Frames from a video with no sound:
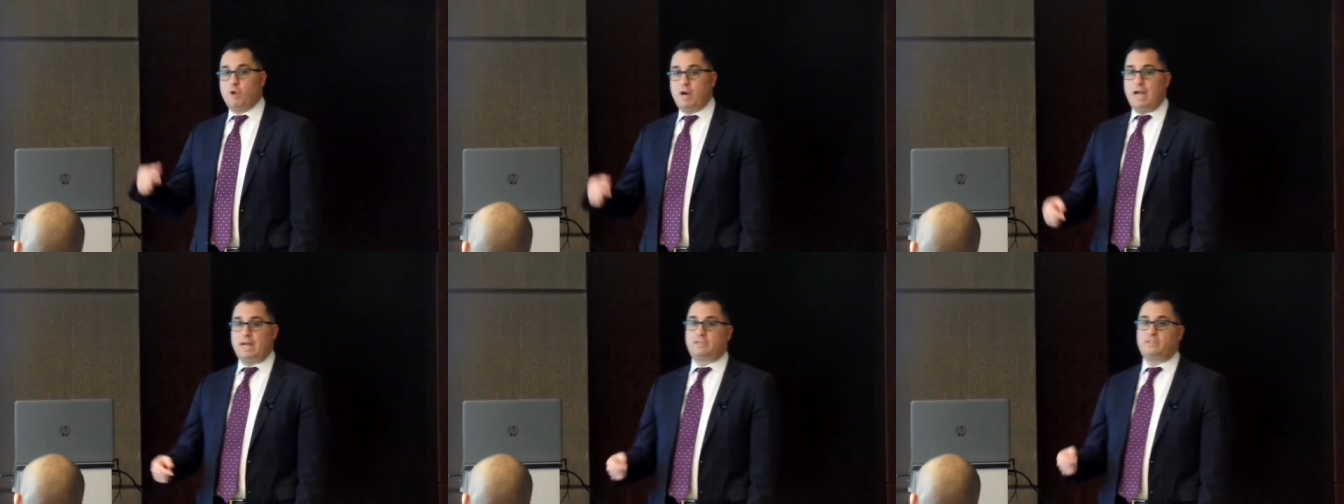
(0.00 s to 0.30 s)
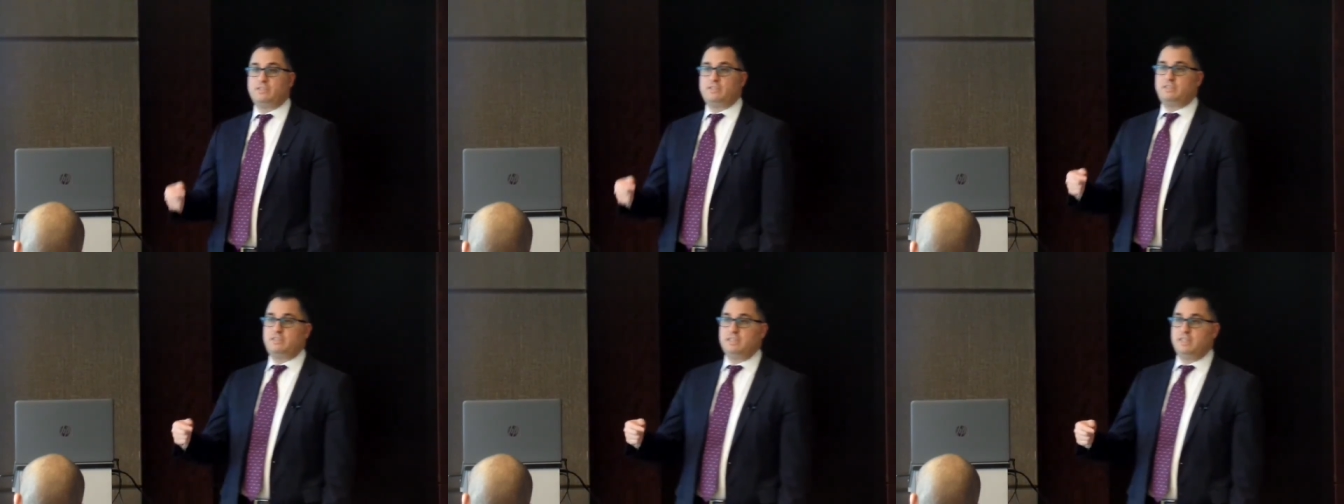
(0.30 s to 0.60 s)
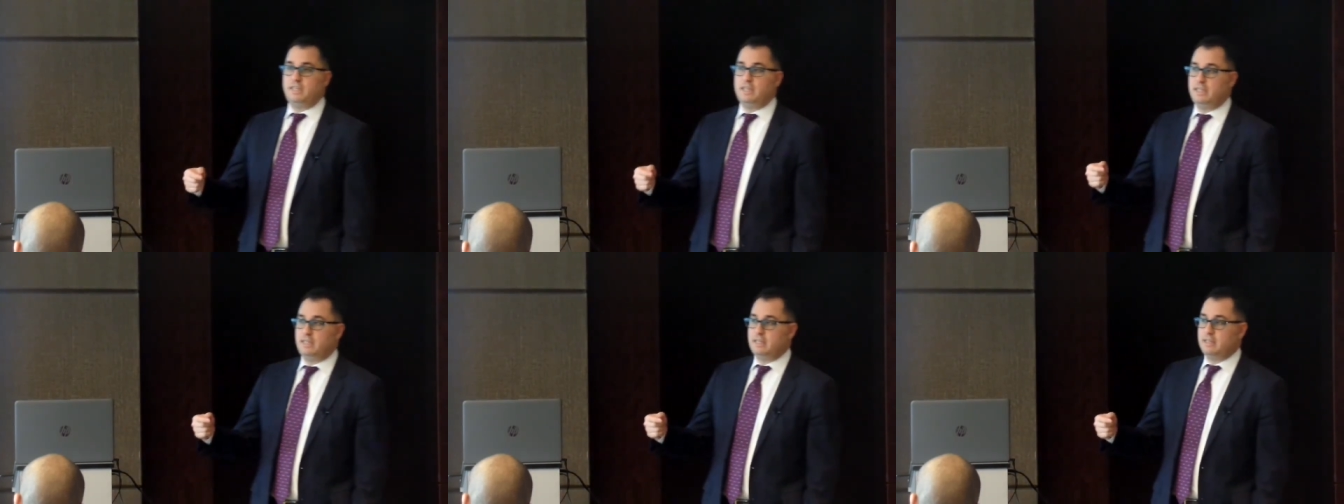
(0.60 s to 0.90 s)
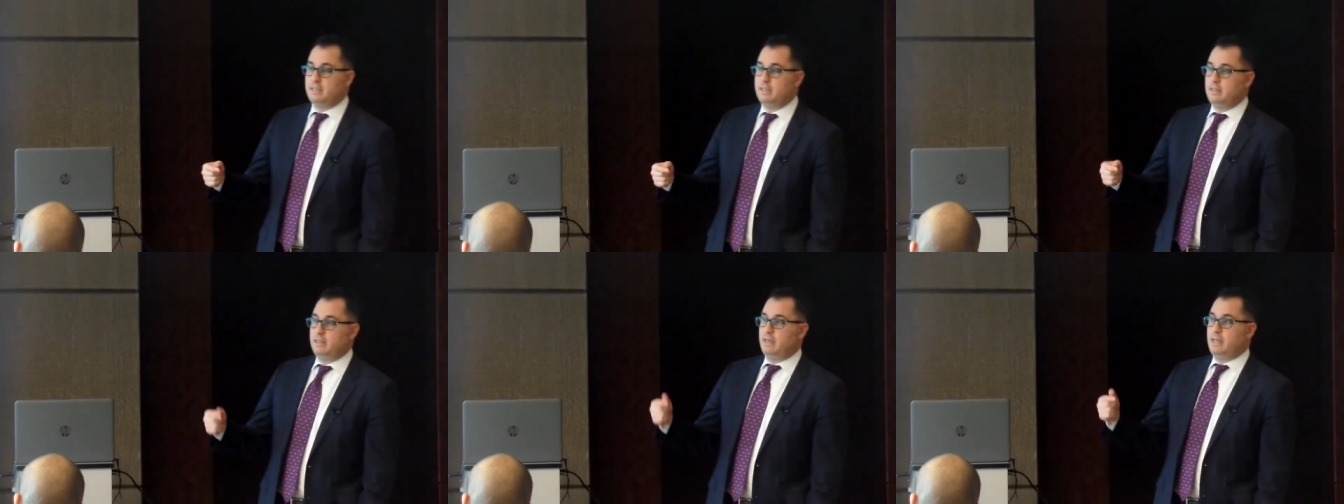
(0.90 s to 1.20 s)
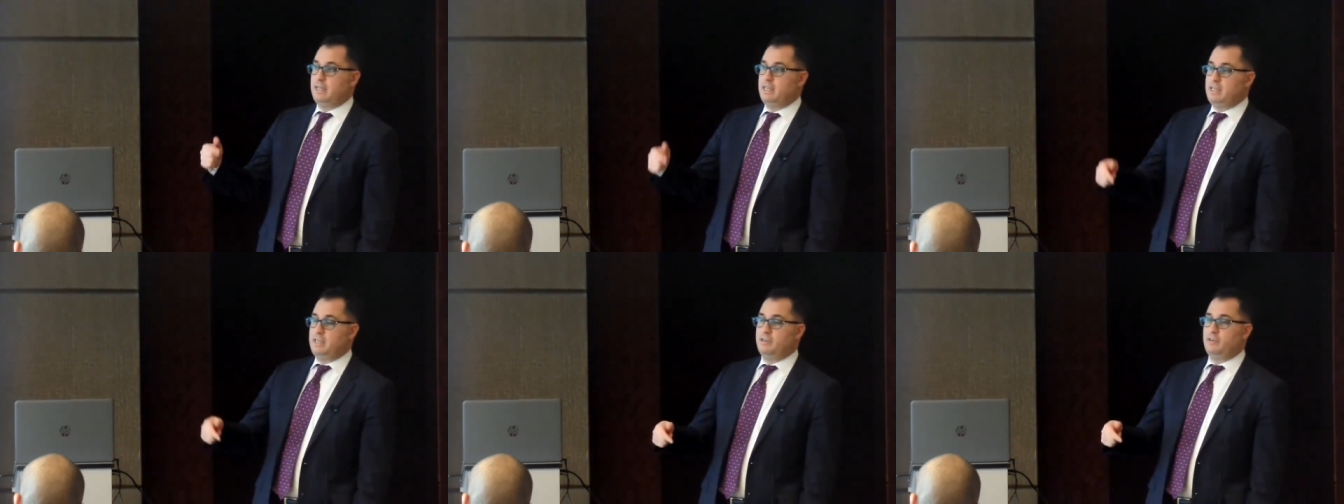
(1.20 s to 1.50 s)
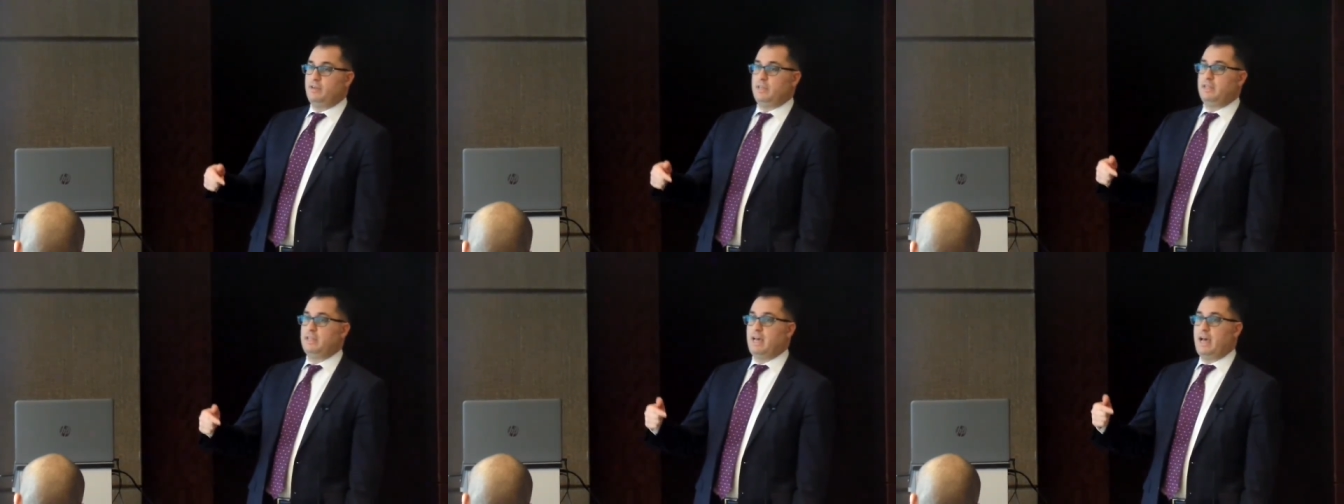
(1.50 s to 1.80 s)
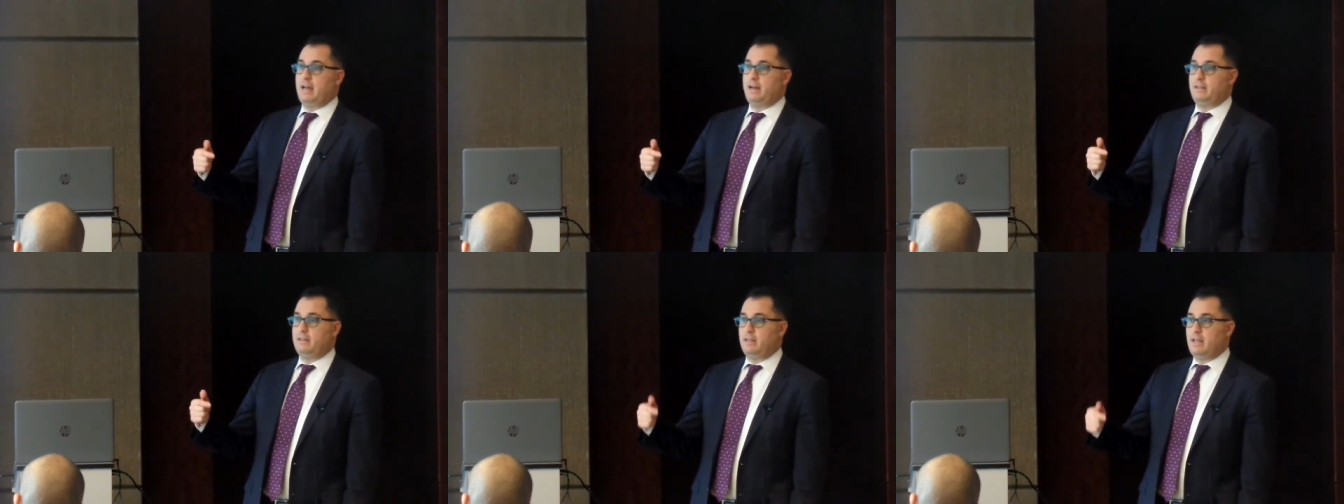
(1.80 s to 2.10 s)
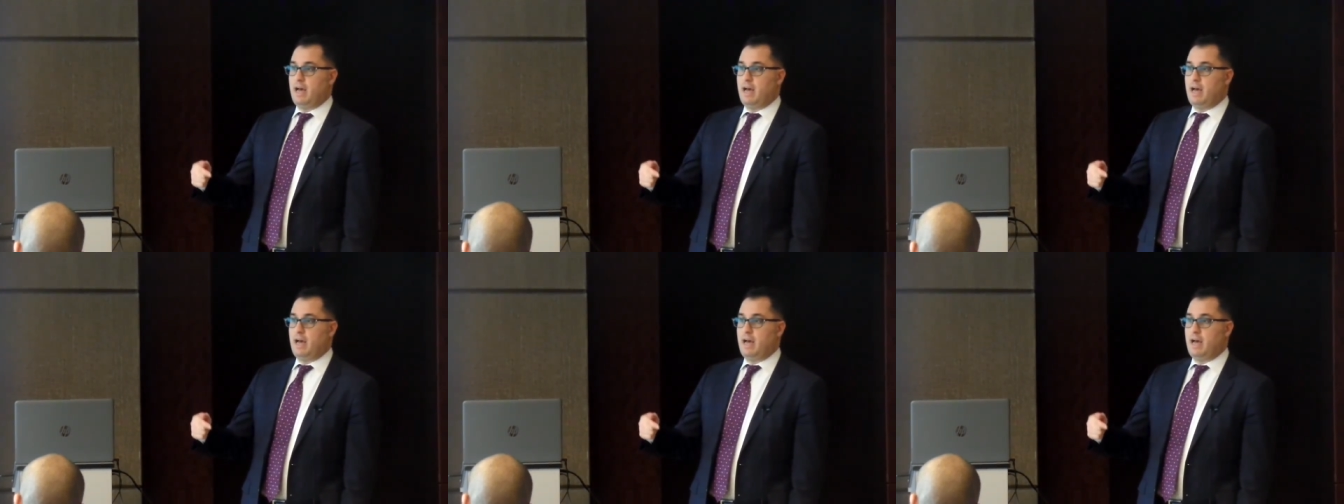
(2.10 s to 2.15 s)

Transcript: we're actually seeing and hearing that